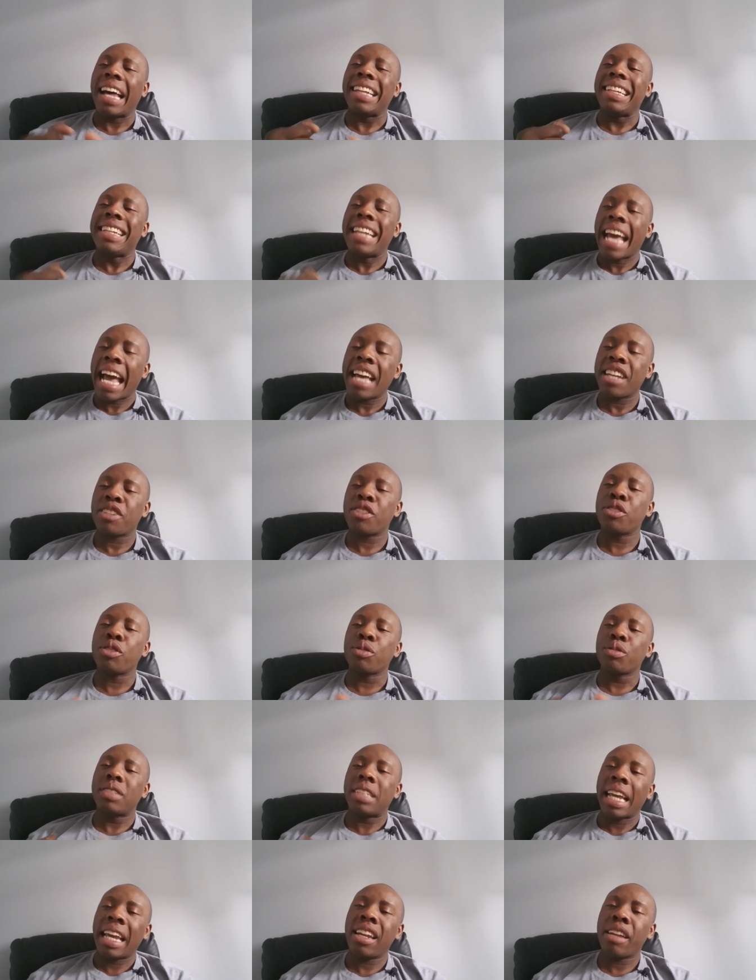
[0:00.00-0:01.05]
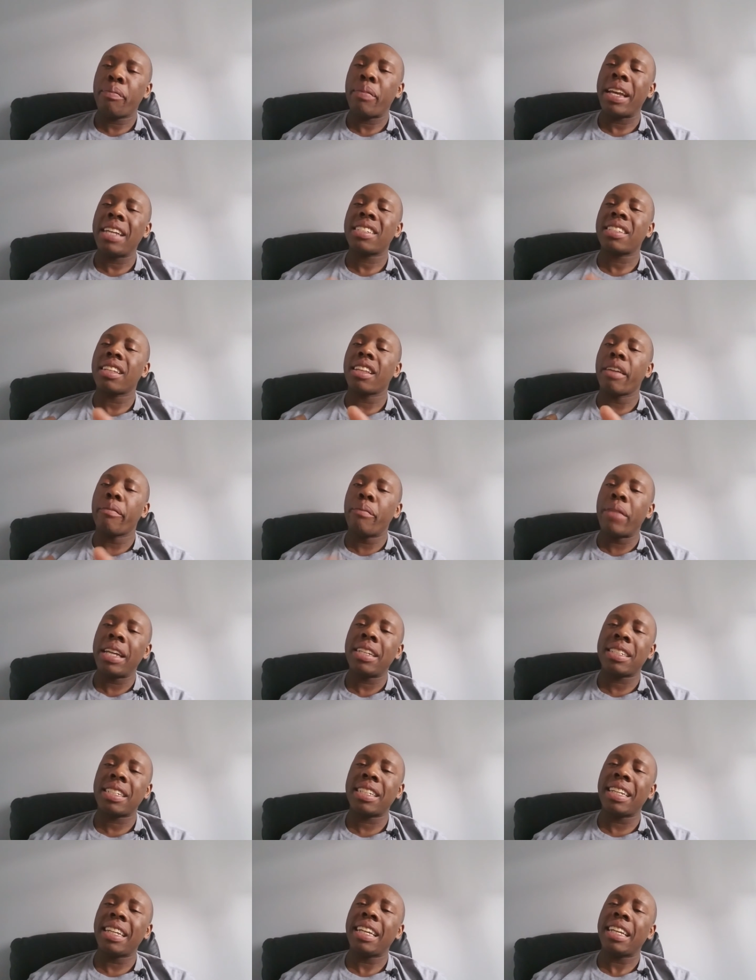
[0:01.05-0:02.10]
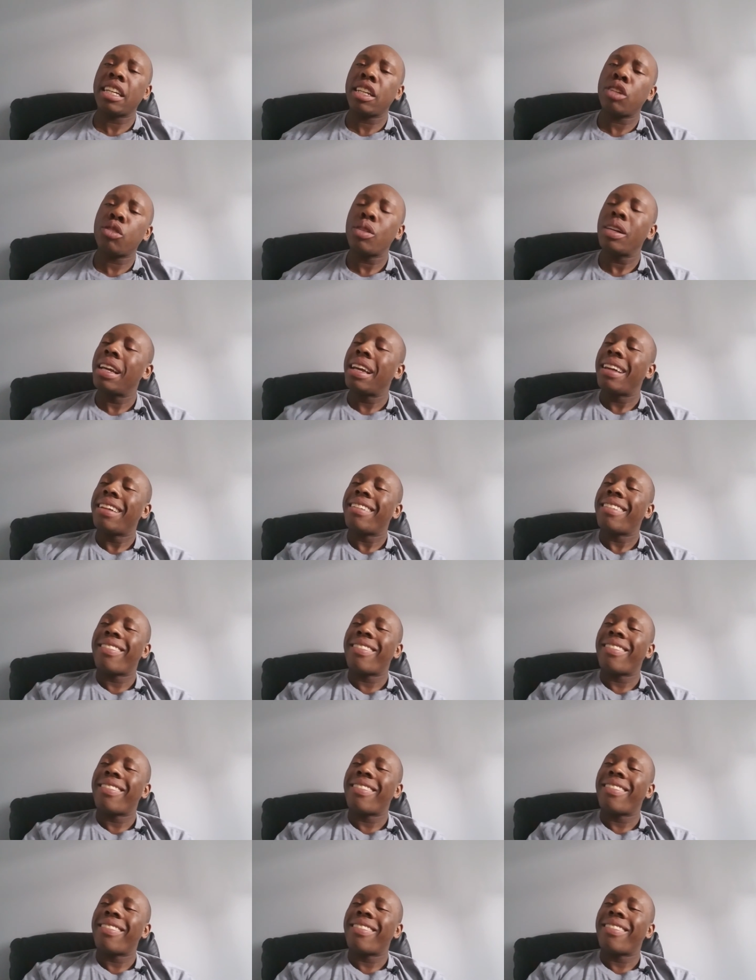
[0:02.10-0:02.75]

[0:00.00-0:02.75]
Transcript: a national database of the mentally ill?